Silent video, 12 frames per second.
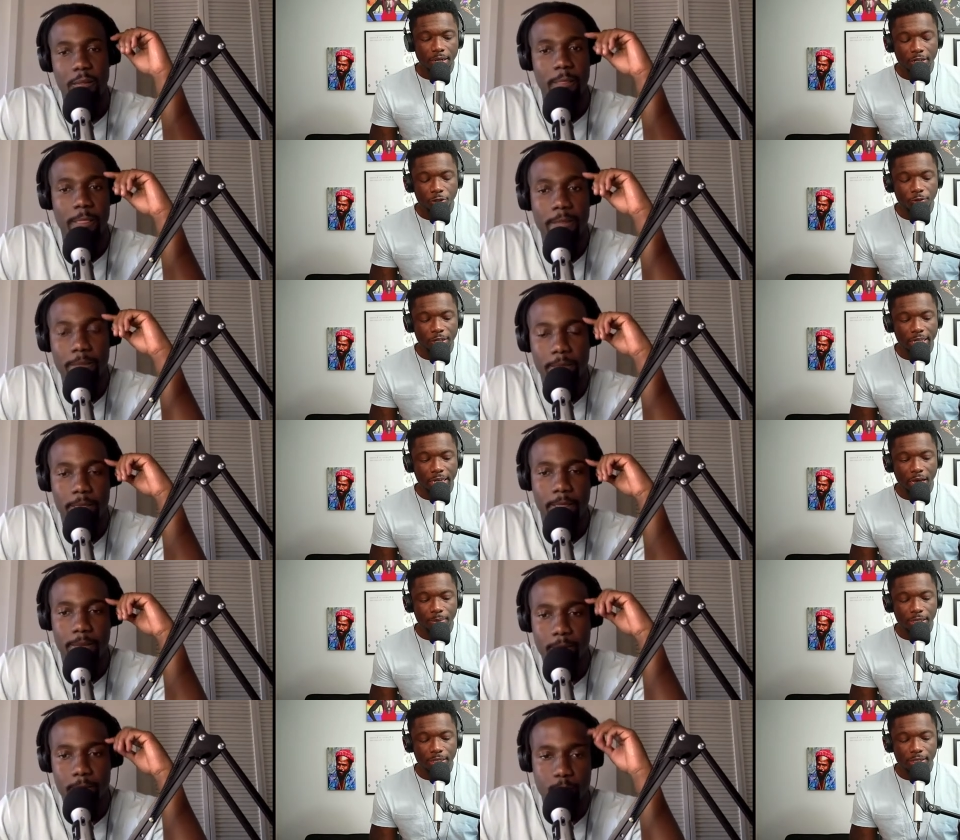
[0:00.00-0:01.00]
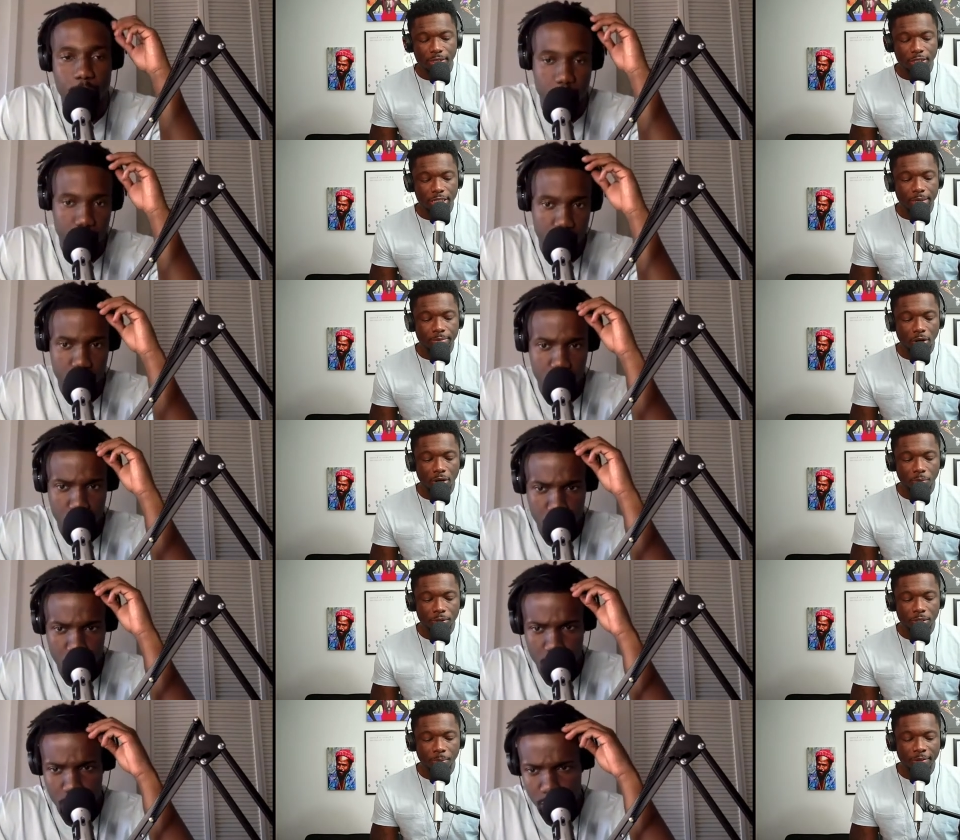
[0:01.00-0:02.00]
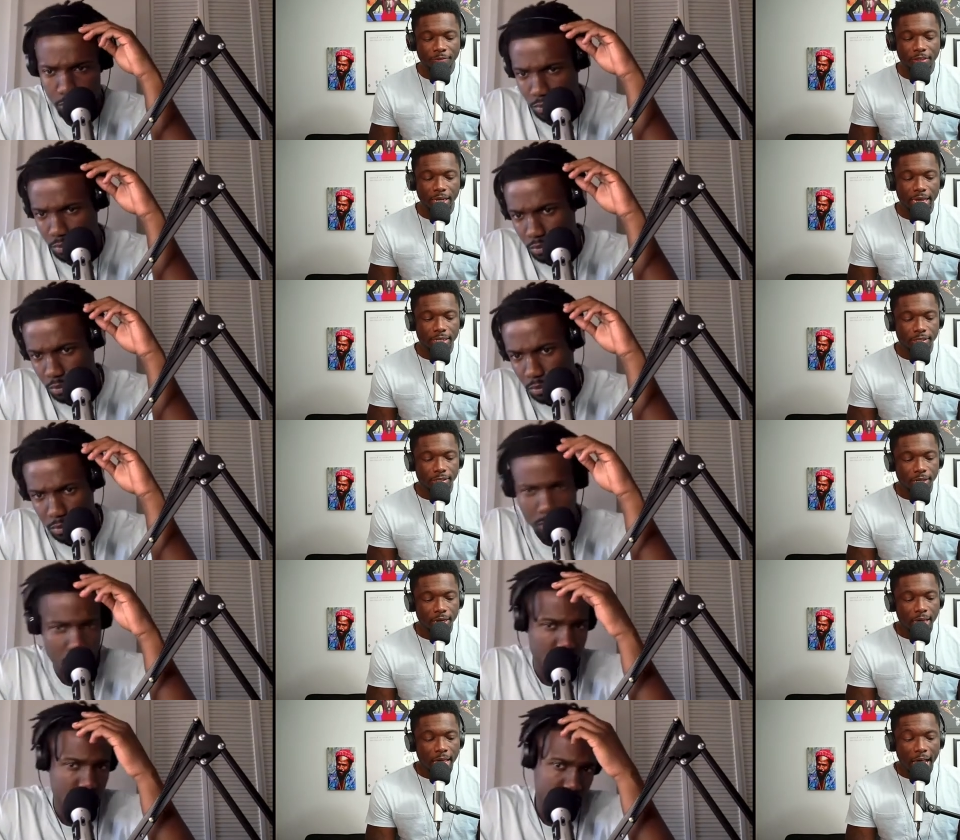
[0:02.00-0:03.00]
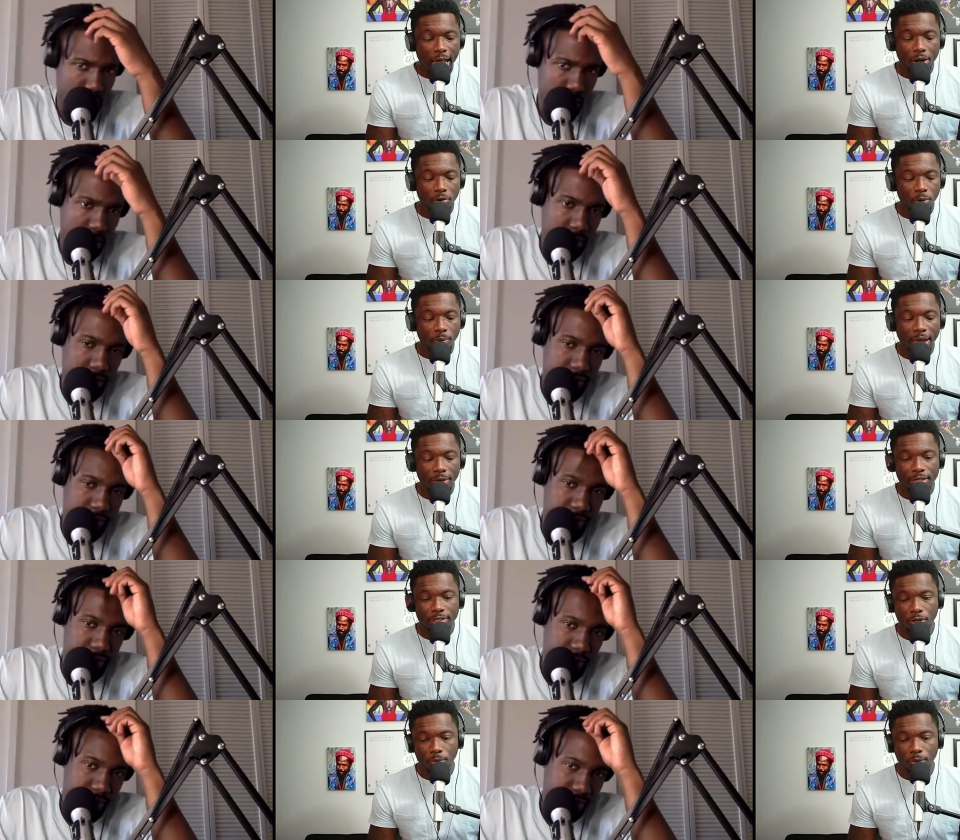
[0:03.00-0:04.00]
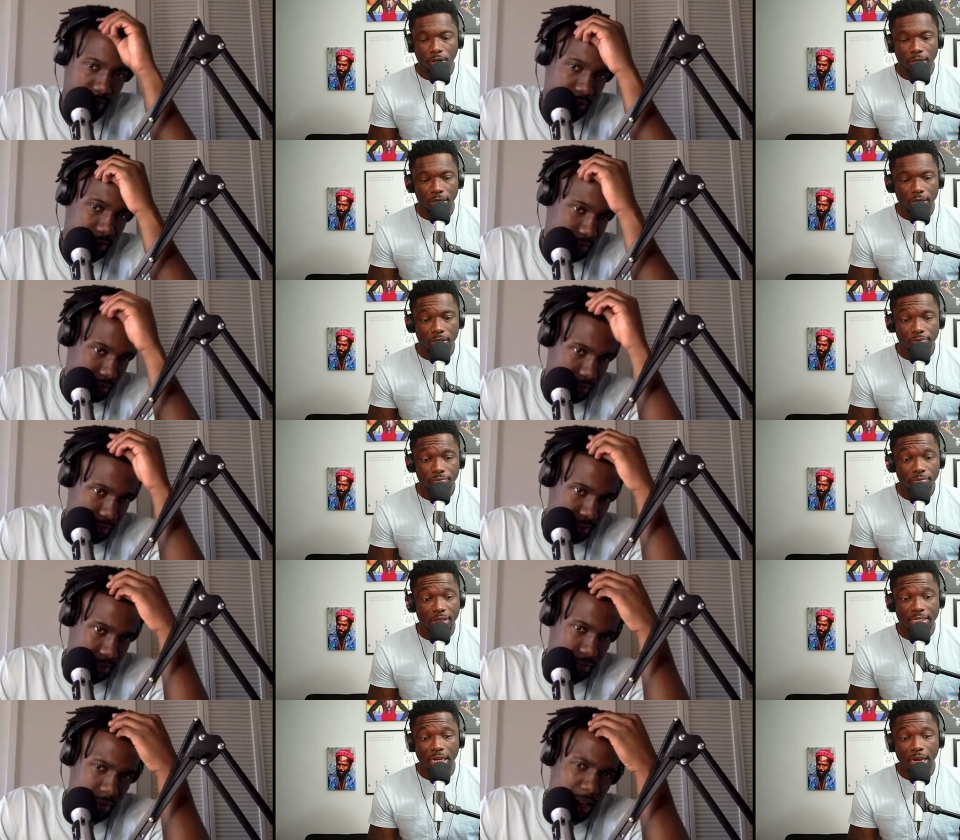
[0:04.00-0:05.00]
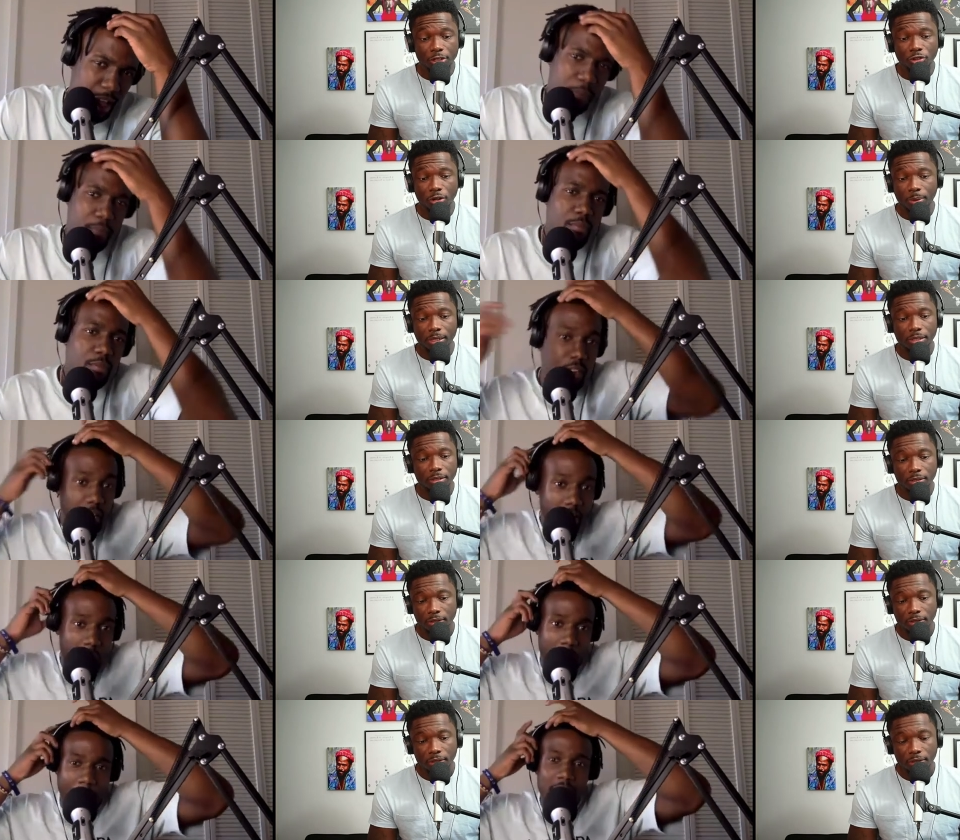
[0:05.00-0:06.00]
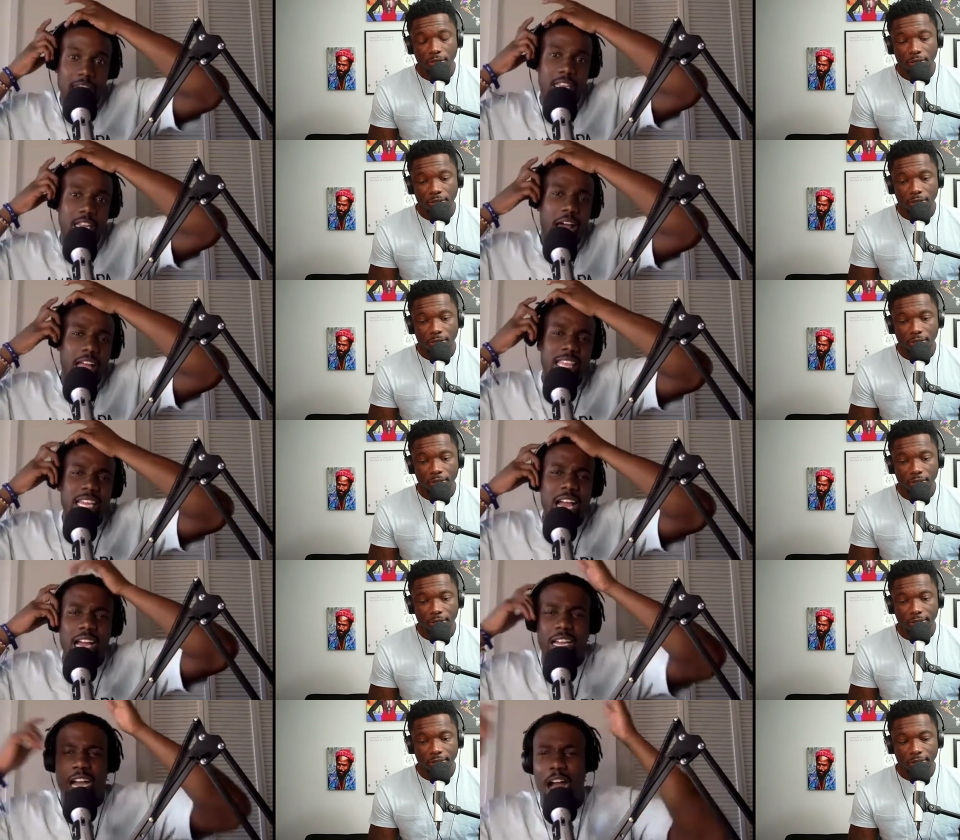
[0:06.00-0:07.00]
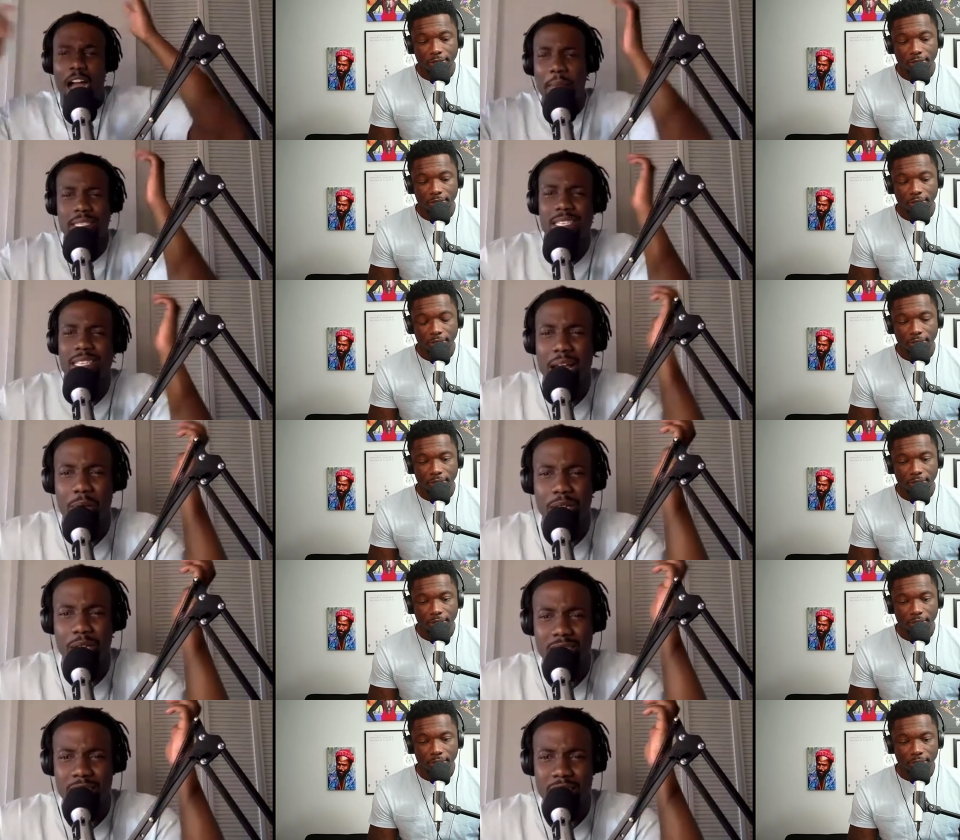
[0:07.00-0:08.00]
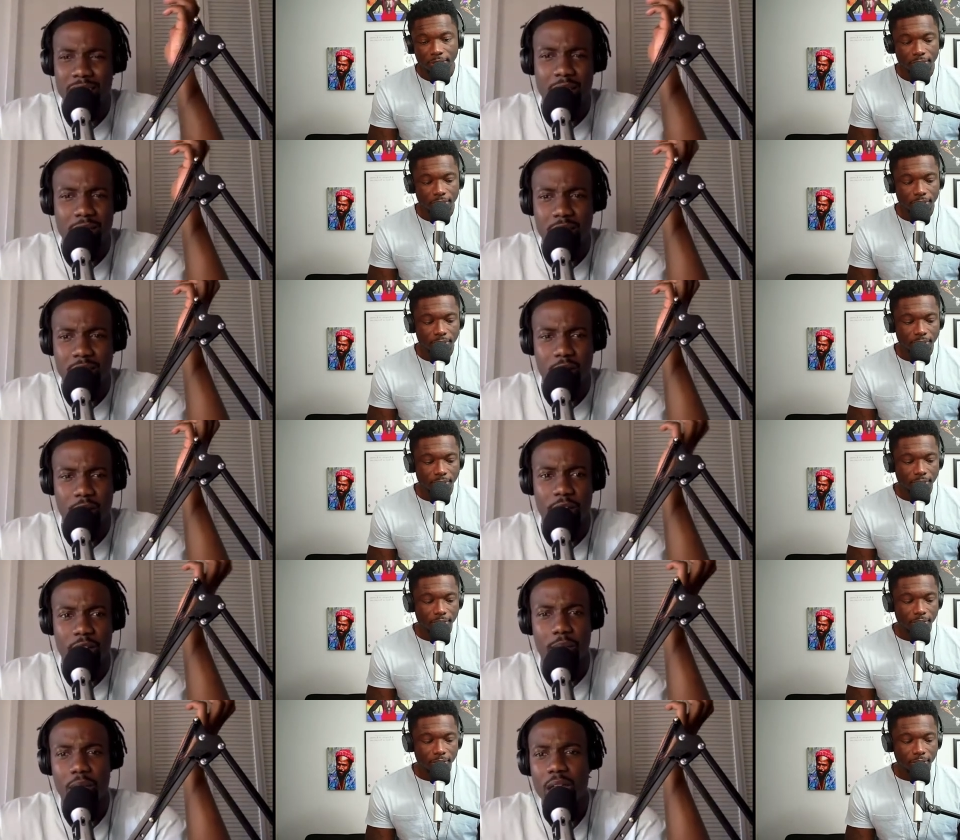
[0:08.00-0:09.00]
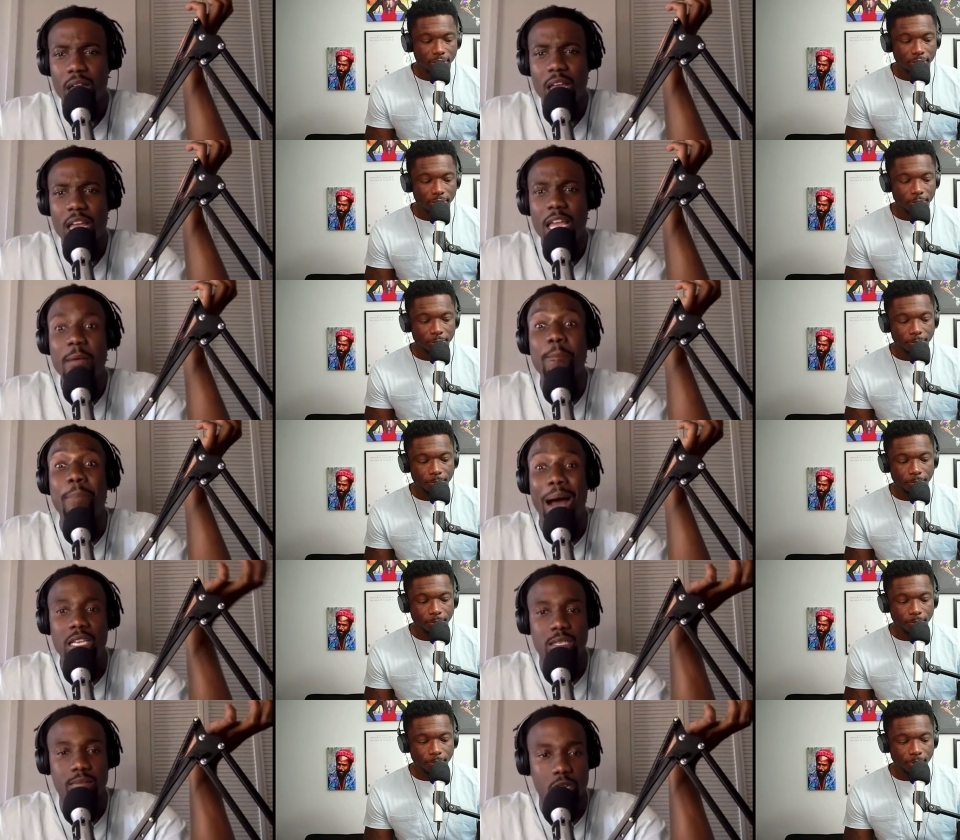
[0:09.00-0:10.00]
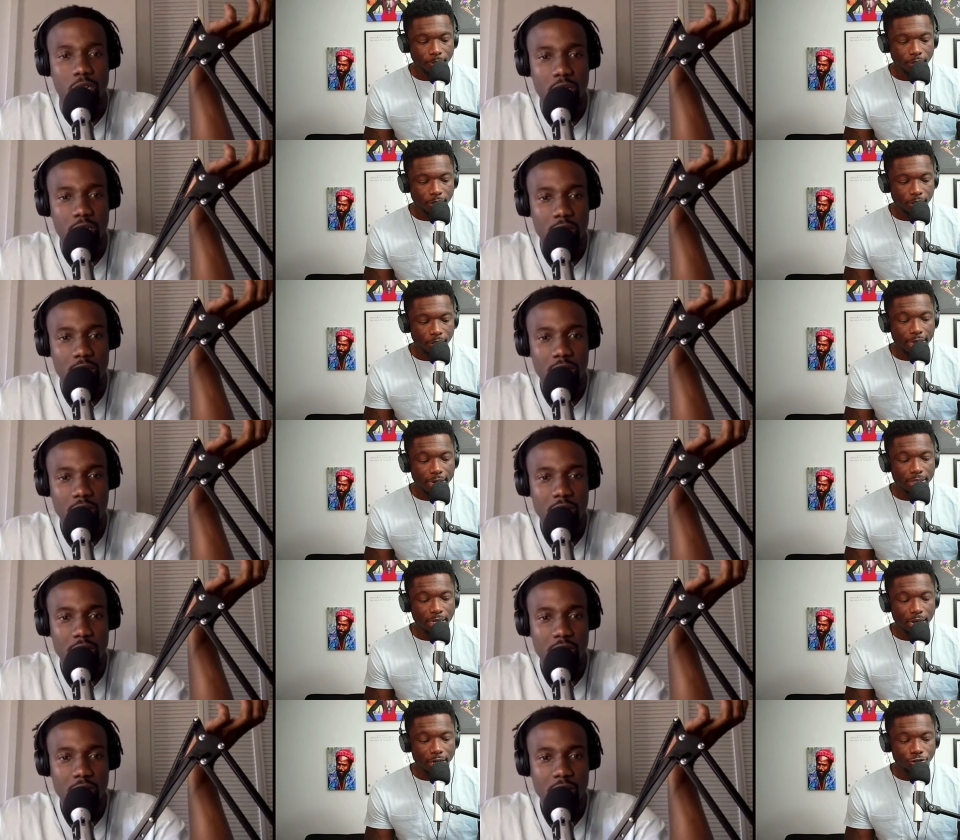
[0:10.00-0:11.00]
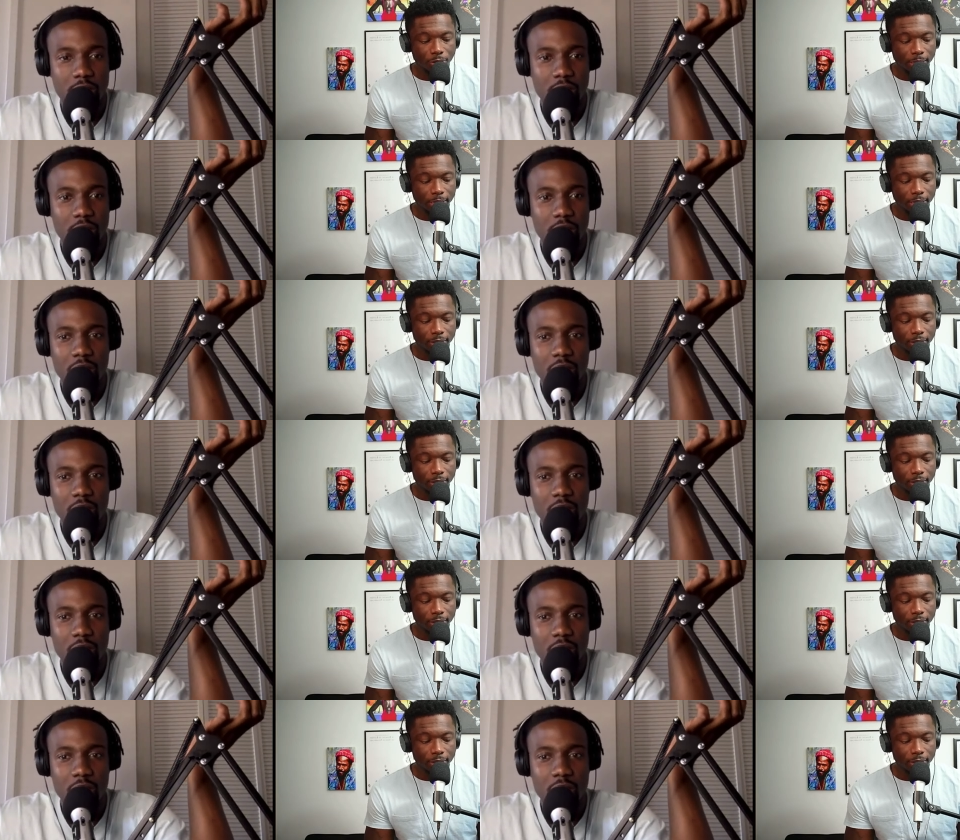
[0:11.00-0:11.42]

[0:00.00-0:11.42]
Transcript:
Speaker 1: I do think they come east. James Harden wants to play for the Nets. I don't know how that's going to work. That's a lot of dribbling.
Speaker 2: I think I commented that when I seen it. I was like, yo, fam, impossible. That is a
Speaker 1: lot of dribbling.